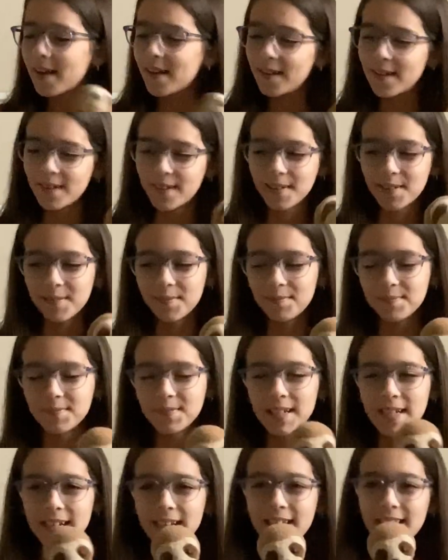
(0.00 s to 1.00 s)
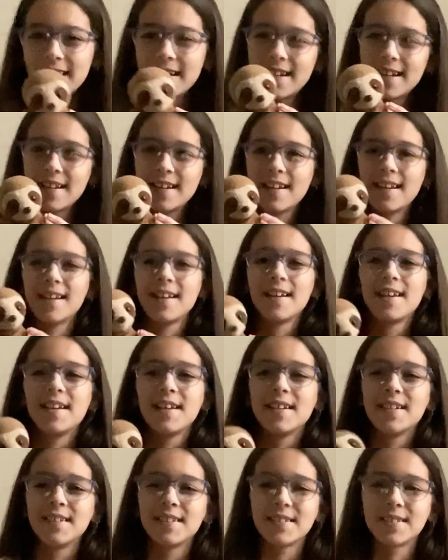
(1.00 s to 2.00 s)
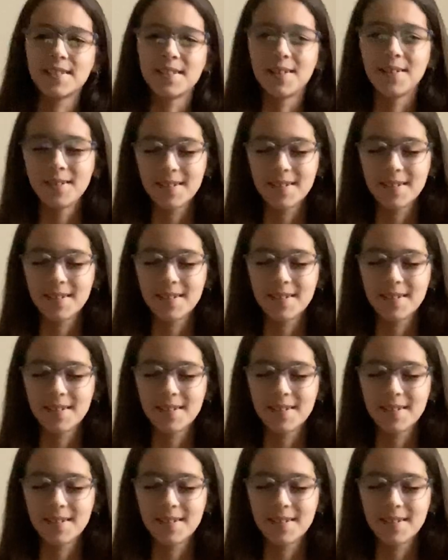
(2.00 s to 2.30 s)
So